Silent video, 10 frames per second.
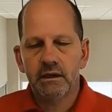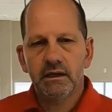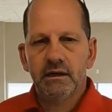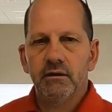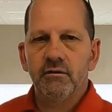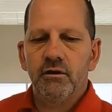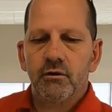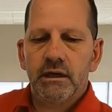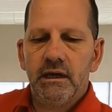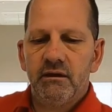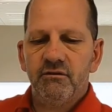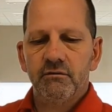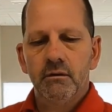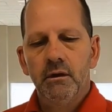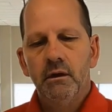in and out of your case.
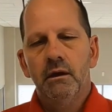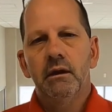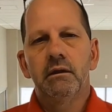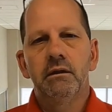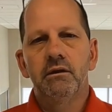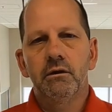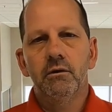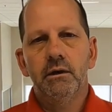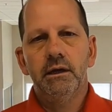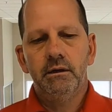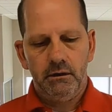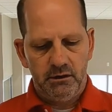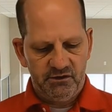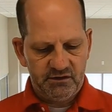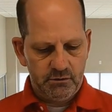And then you go ahead and
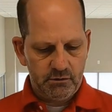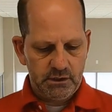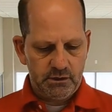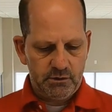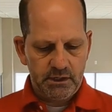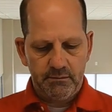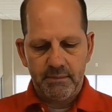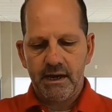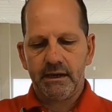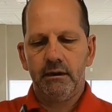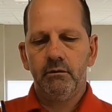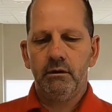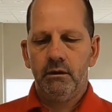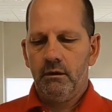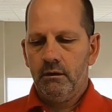you say, okay, I want to get back out,
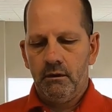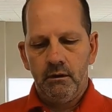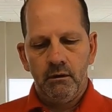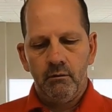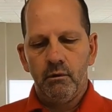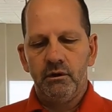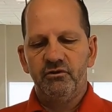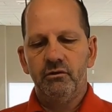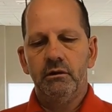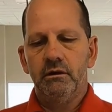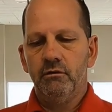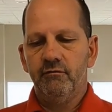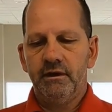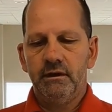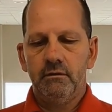I want to shoot another
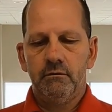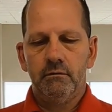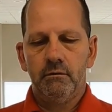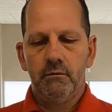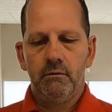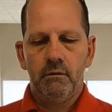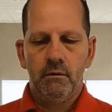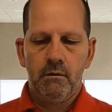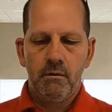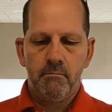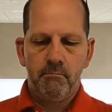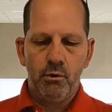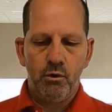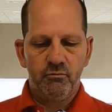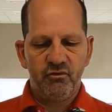video.
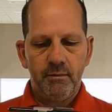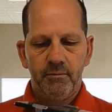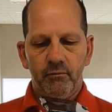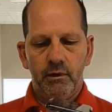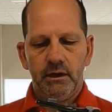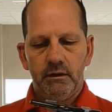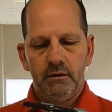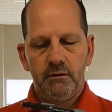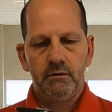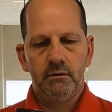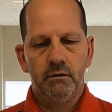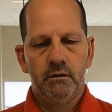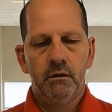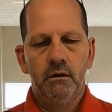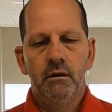Boom, drop it right in there,
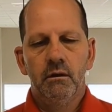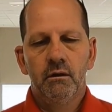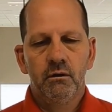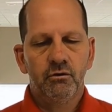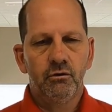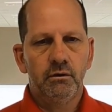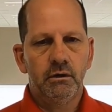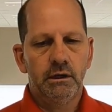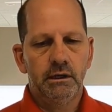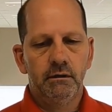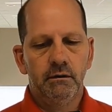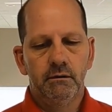turn it on,